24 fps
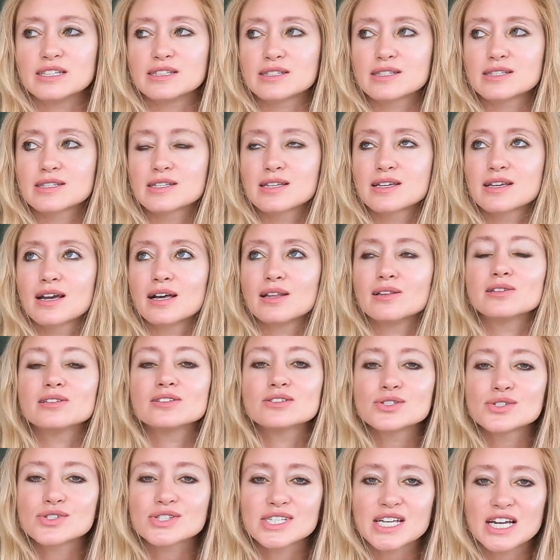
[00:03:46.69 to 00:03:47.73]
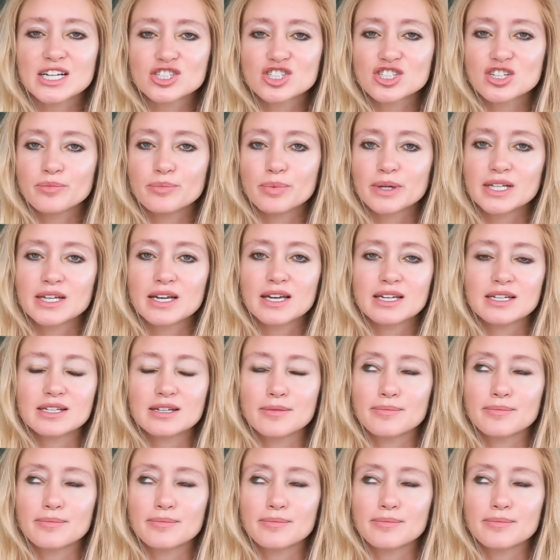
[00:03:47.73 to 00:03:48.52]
It's a little sketchy, but